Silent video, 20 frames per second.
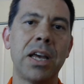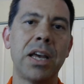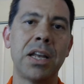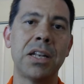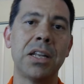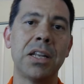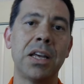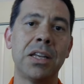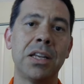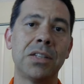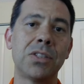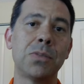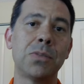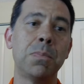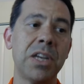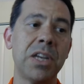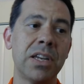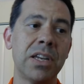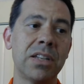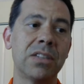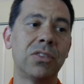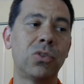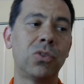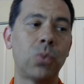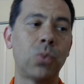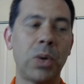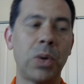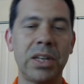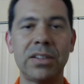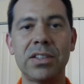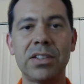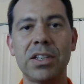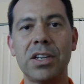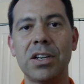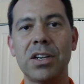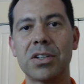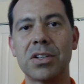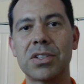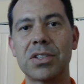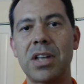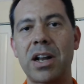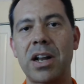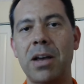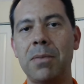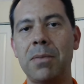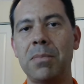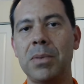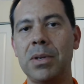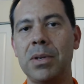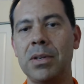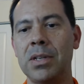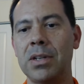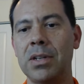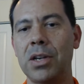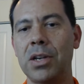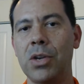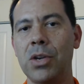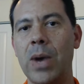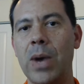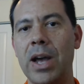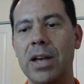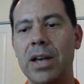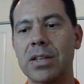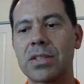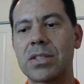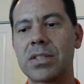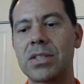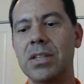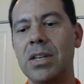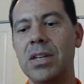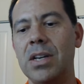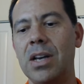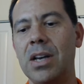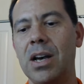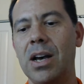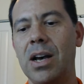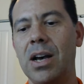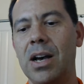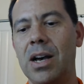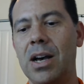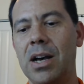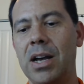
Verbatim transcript: And it's been 20 years that I'm in the US uh,